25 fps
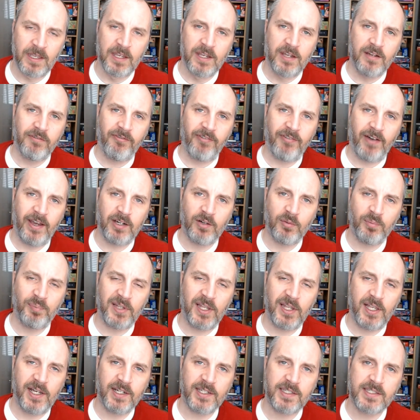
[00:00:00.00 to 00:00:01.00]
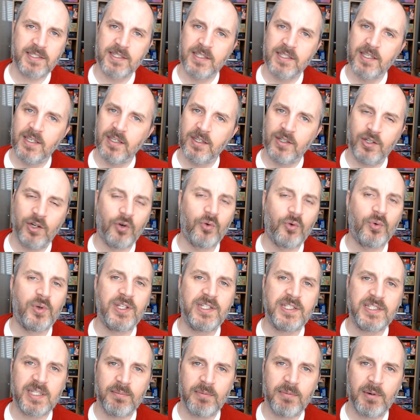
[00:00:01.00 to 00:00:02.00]
Final plugs. Go read
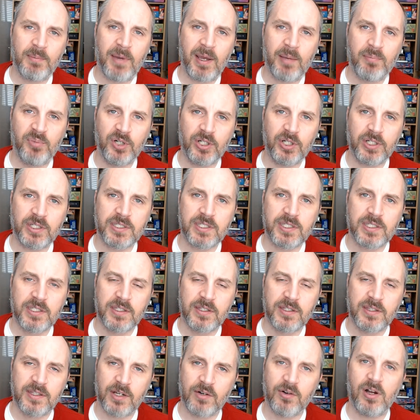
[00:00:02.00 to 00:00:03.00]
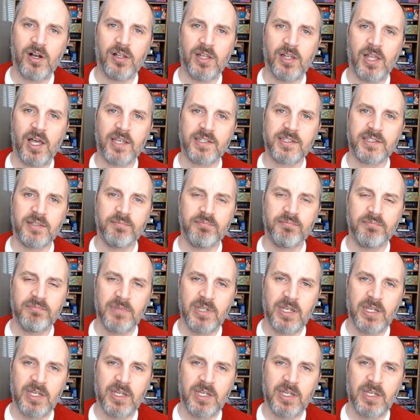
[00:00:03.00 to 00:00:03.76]
some of my books. They're all awesome.